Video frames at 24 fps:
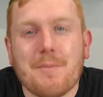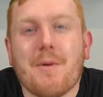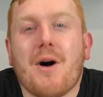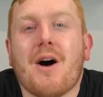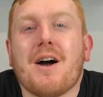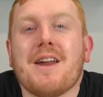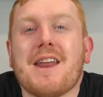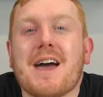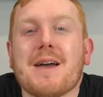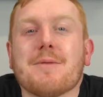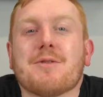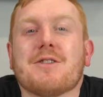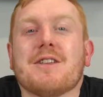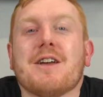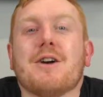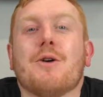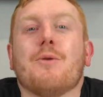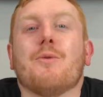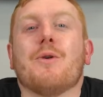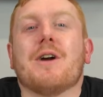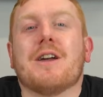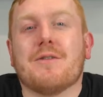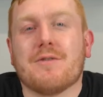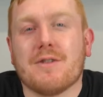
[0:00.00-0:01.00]
My name's Neil
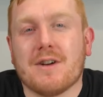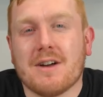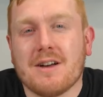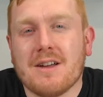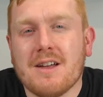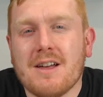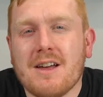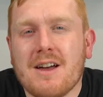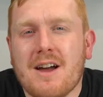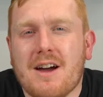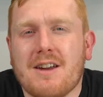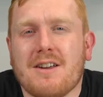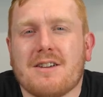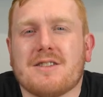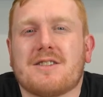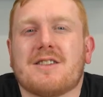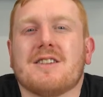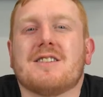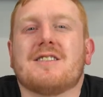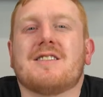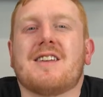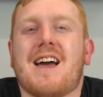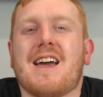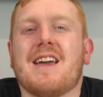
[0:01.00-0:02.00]
Weaver, and on
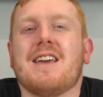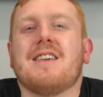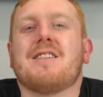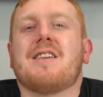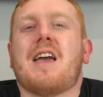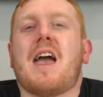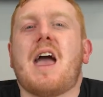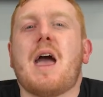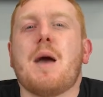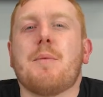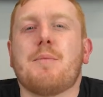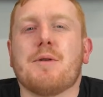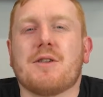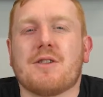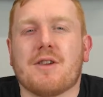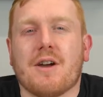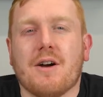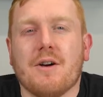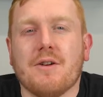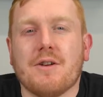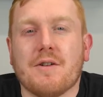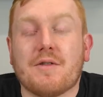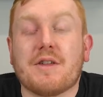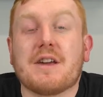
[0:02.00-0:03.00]
today's
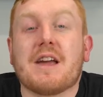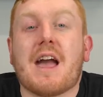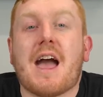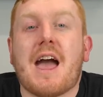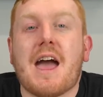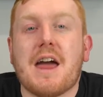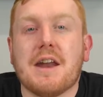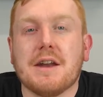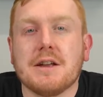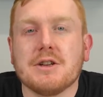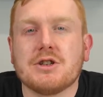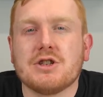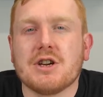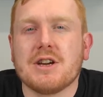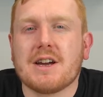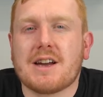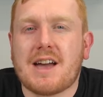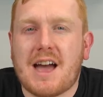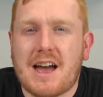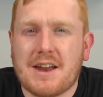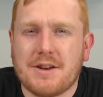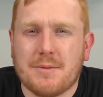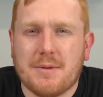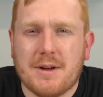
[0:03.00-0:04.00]
episode of the Energy
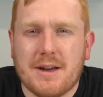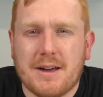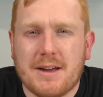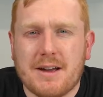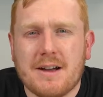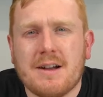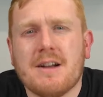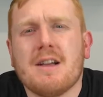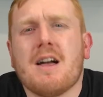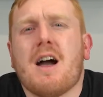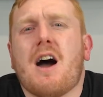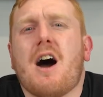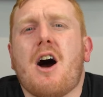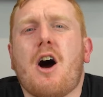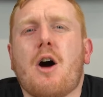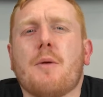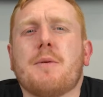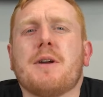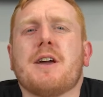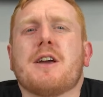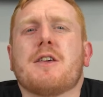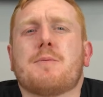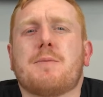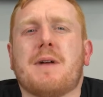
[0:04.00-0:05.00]
Academy, I'll
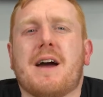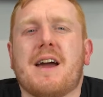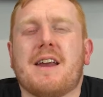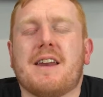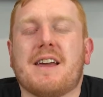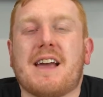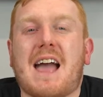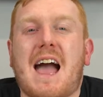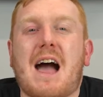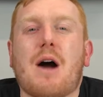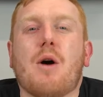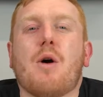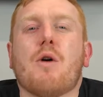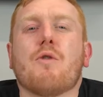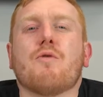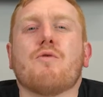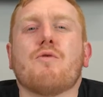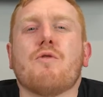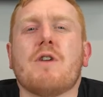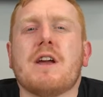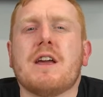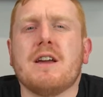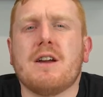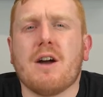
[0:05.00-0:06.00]
be explaining how
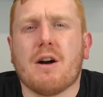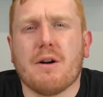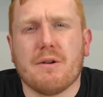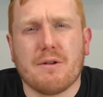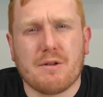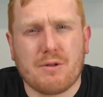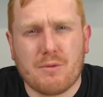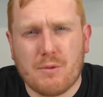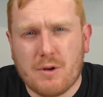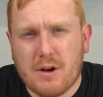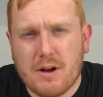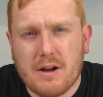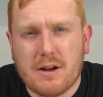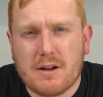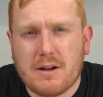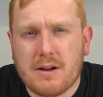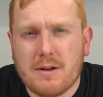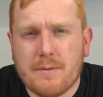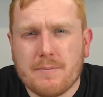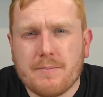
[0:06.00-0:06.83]
REGOs work.